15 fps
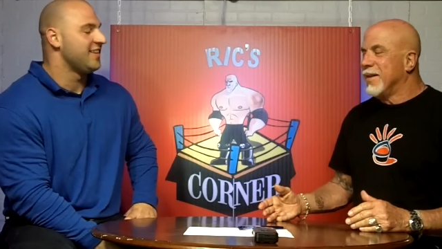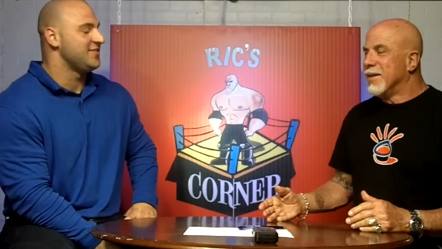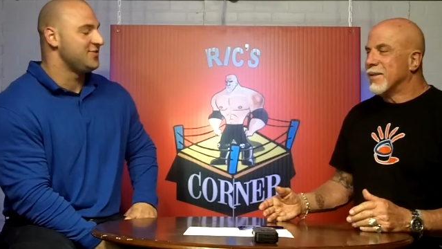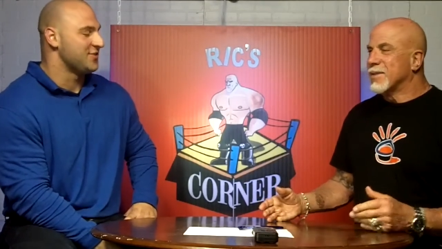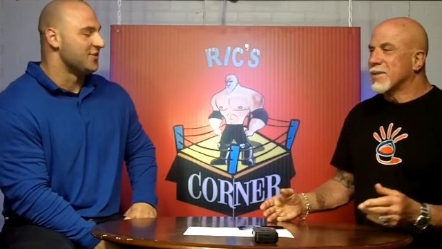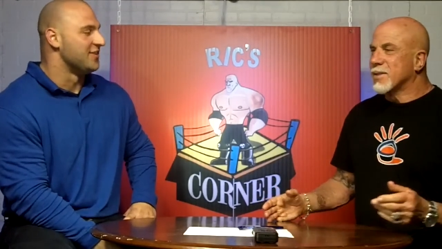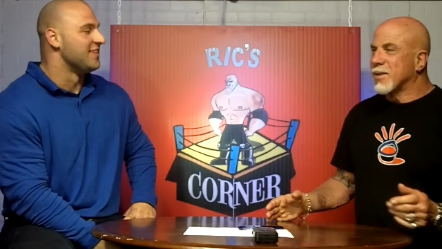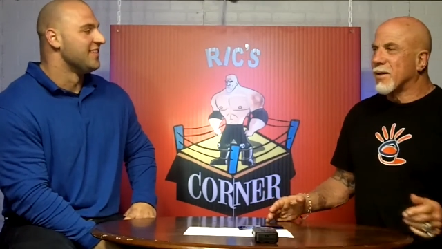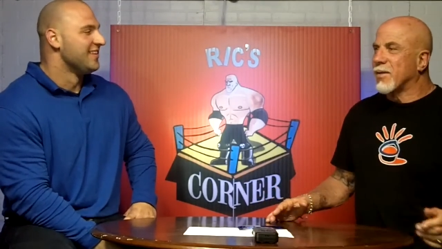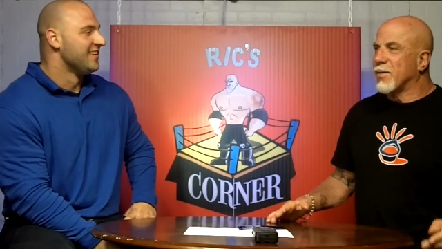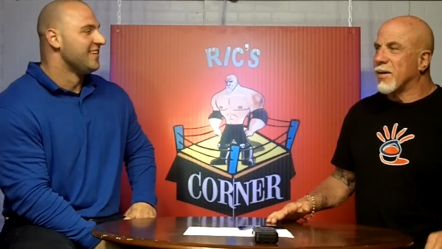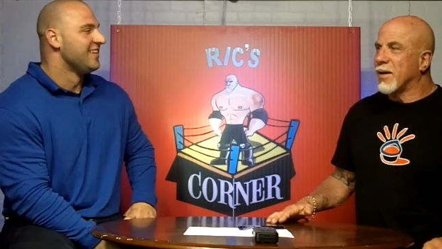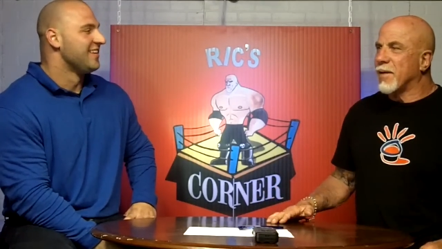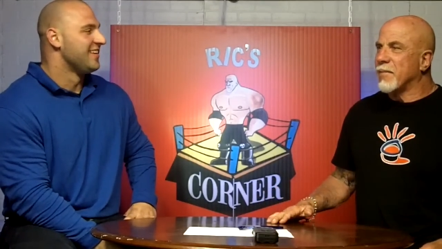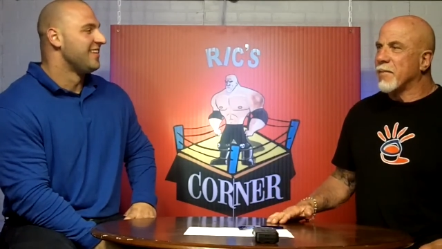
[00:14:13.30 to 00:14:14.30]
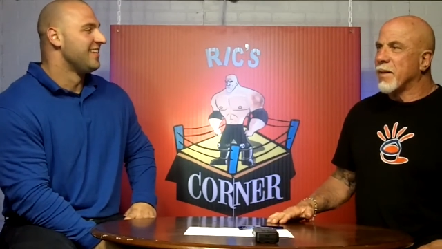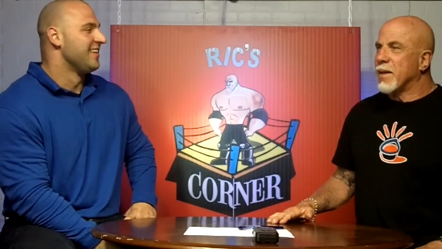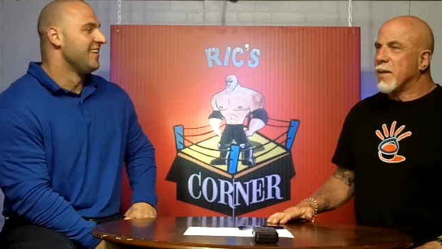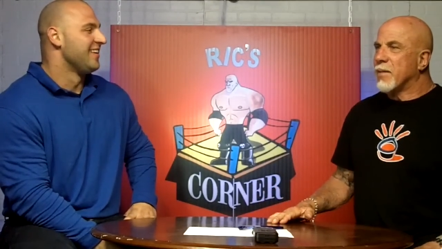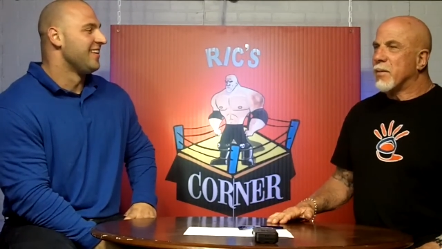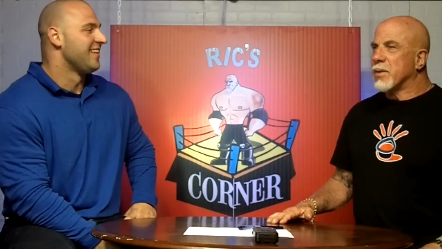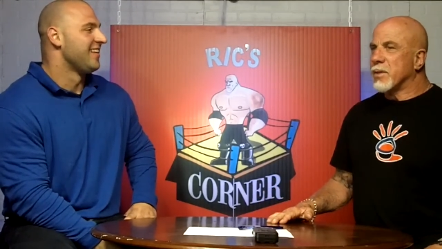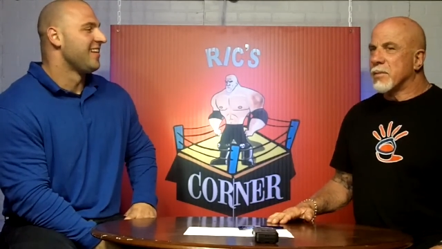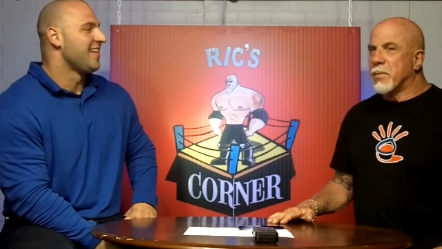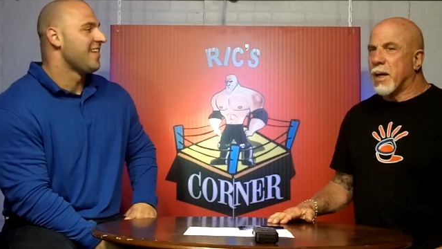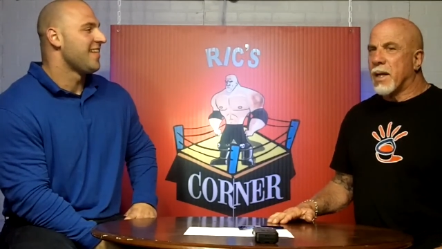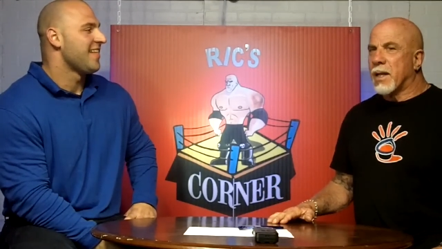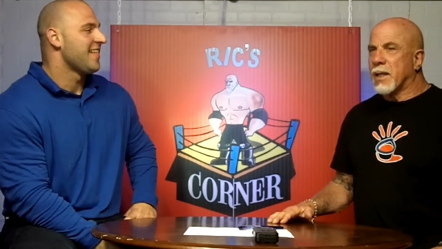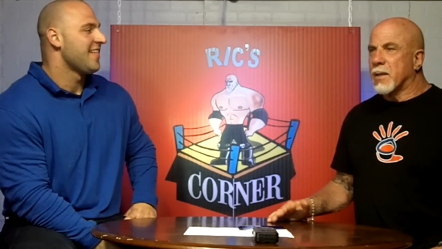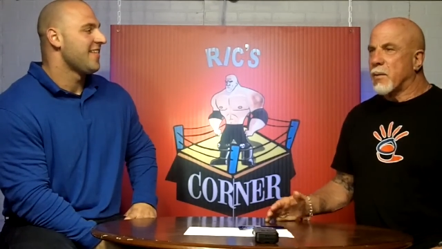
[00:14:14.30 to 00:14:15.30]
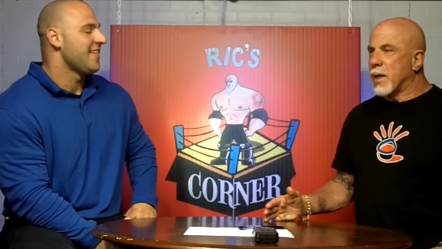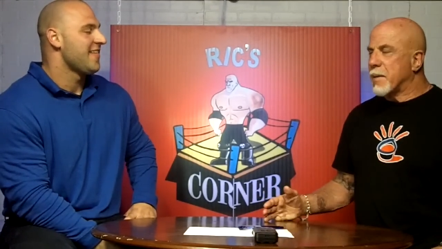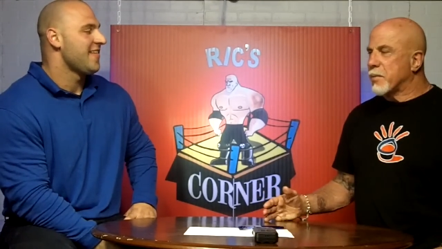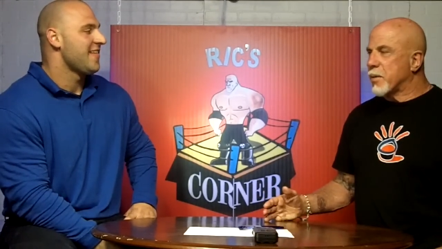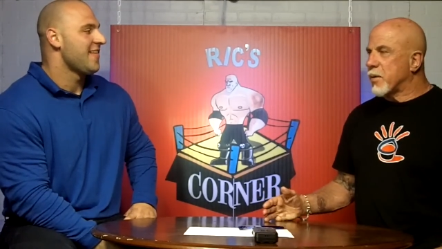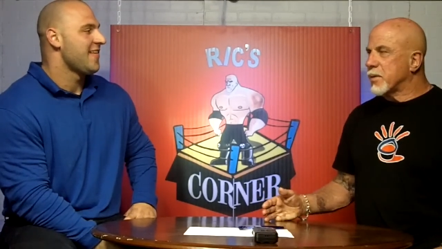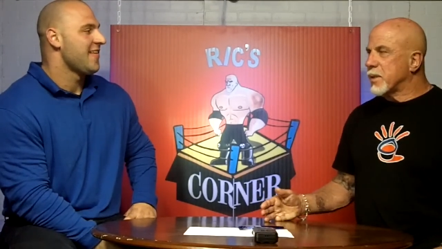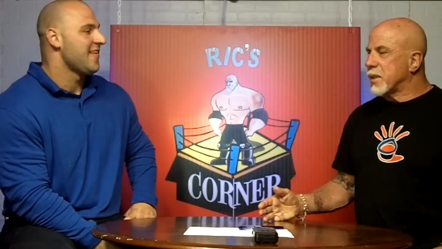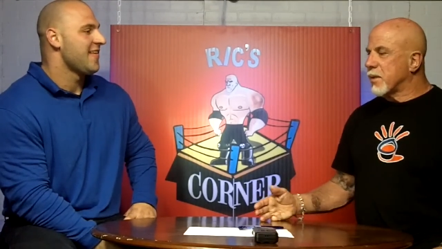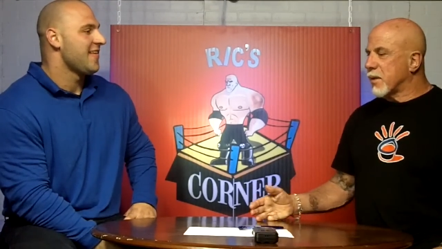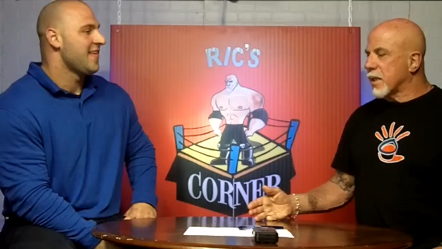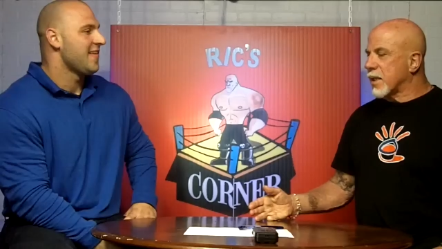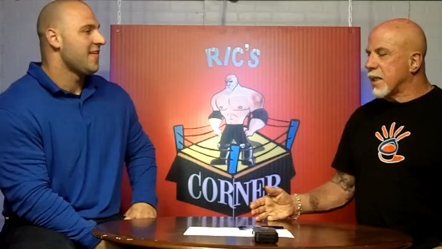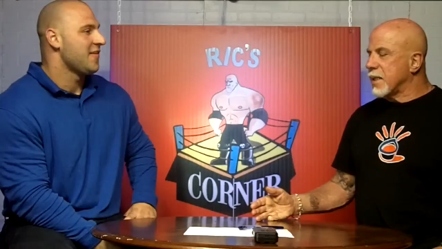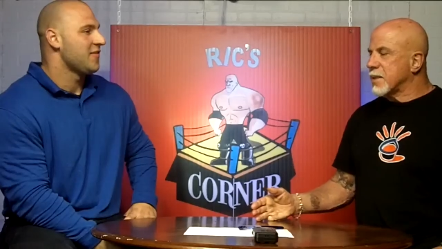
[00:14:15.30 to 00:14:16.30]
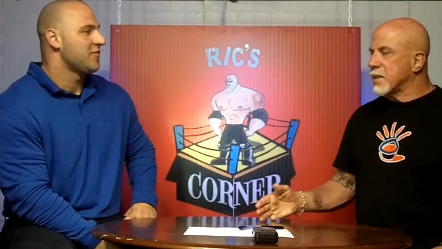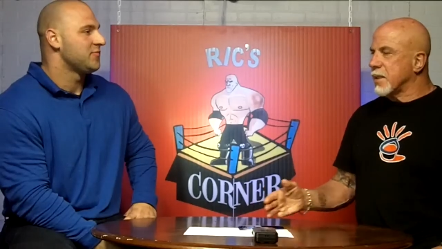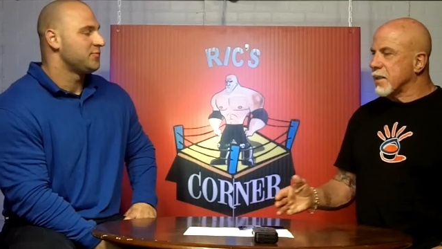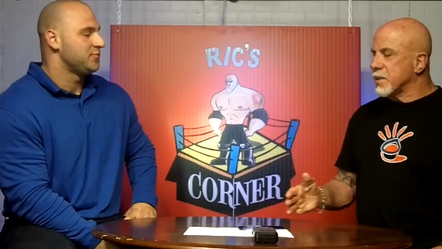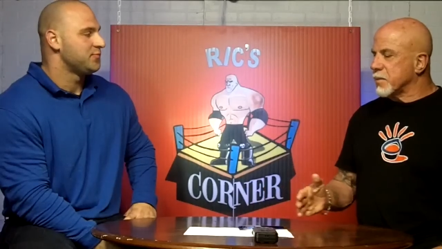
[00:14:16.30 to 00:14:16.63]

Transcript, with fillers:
Speaker 1: That's true. So um, when you buy like a whey protein or a casein,